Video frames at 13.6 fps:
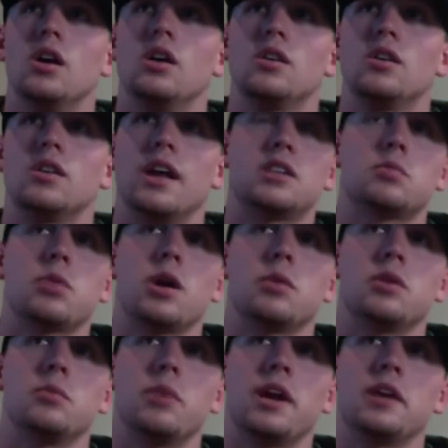that's probably the
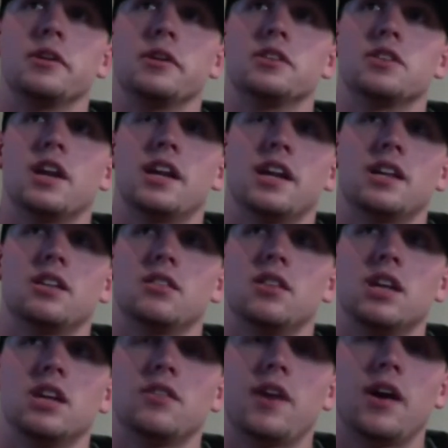main reason. I didn't get to
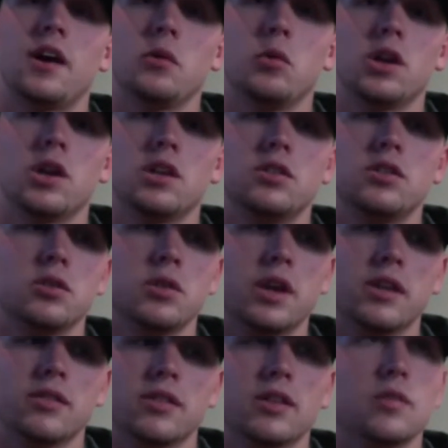leave how I wanted to, and
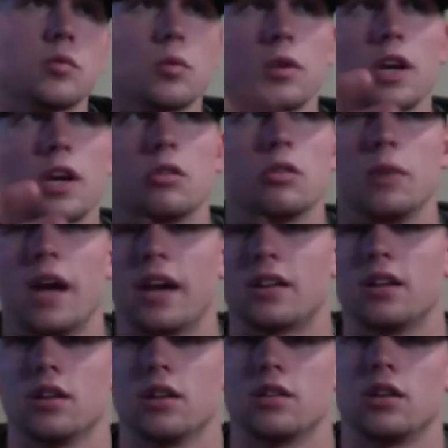we're coming back to
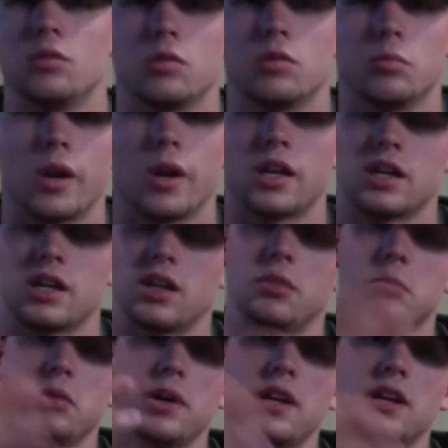something pretty
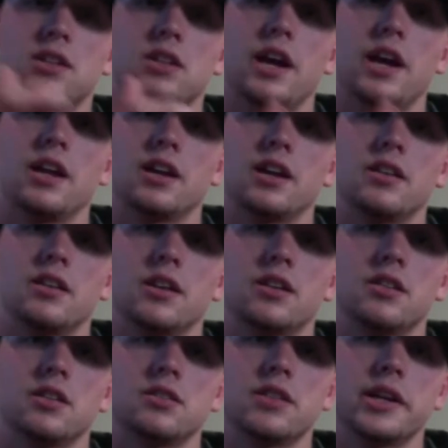pretty exciting, I think,
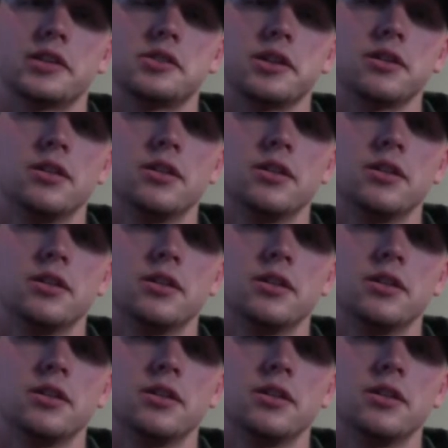this next year.